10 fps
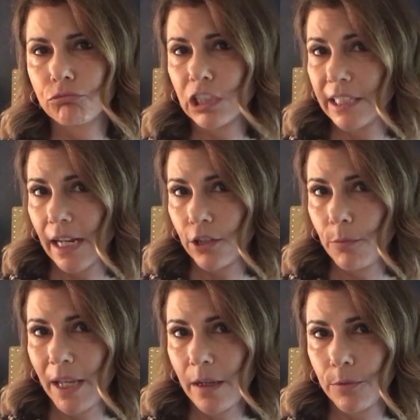clean out your
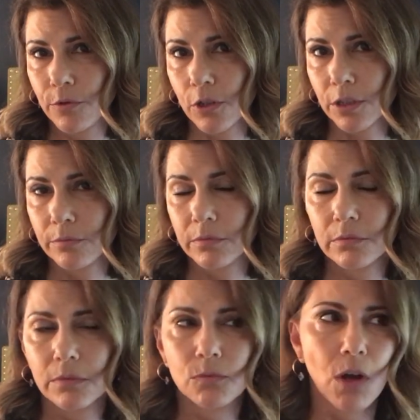makeup drawer,
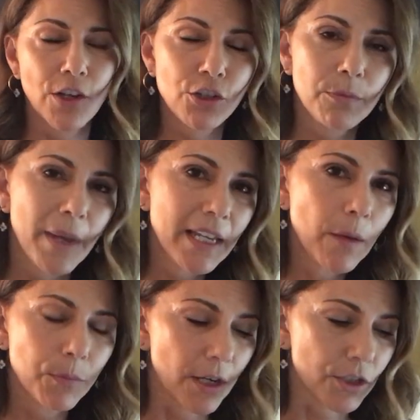wash your
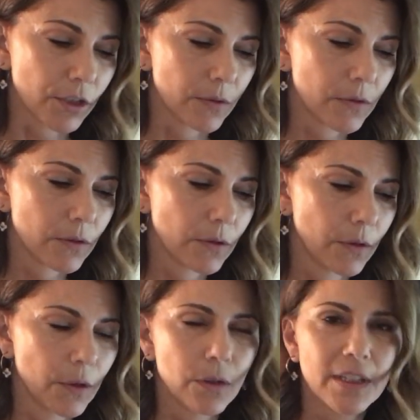makeup brushes,
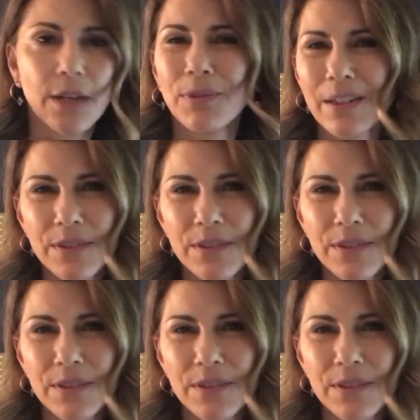get rid of